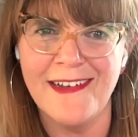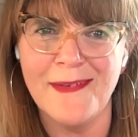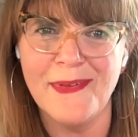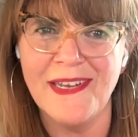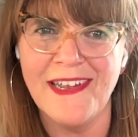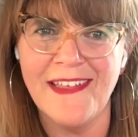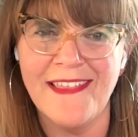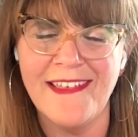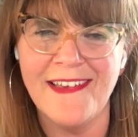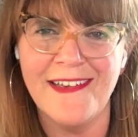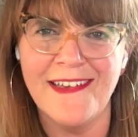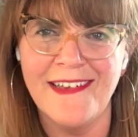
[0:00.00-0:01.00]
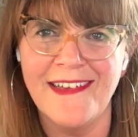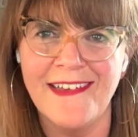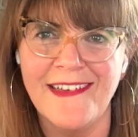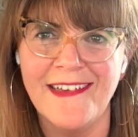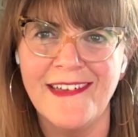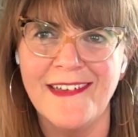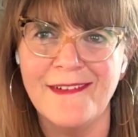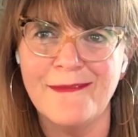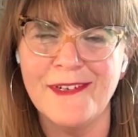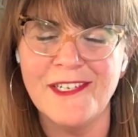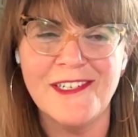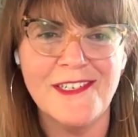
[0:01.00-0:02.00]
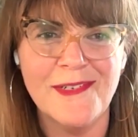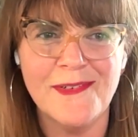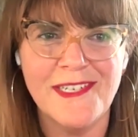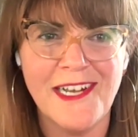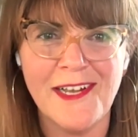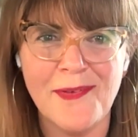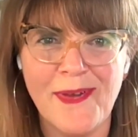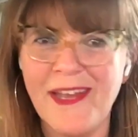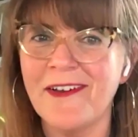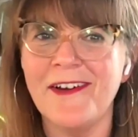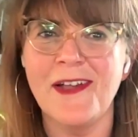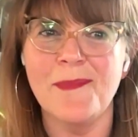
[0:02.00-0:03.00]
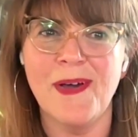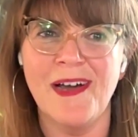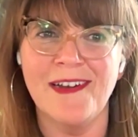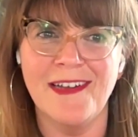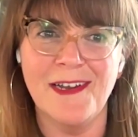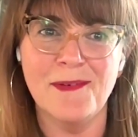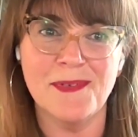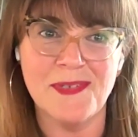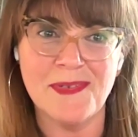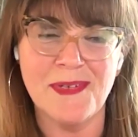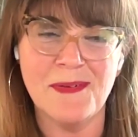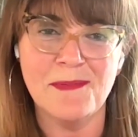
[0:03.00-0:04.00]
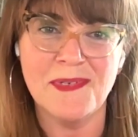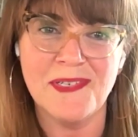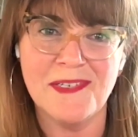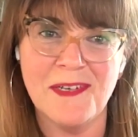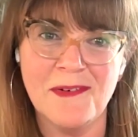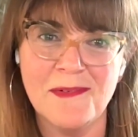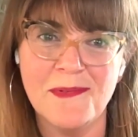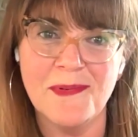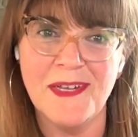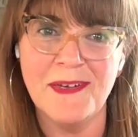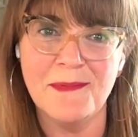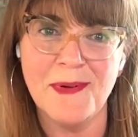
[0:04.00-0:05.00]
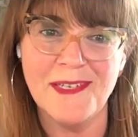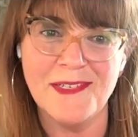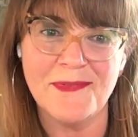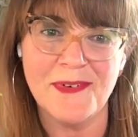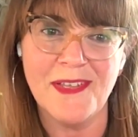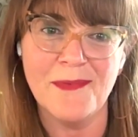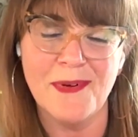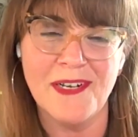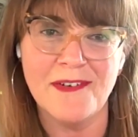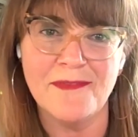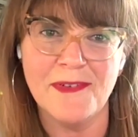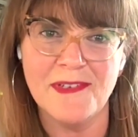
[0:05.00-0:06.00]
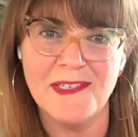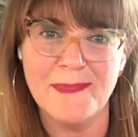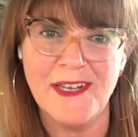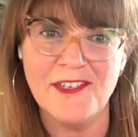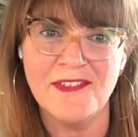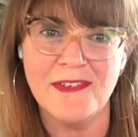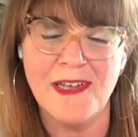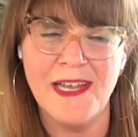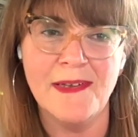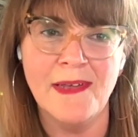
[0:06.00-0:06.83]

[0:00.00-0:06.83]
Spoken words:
I mean, I think we should do a documentary about it. It was really wonderful and special.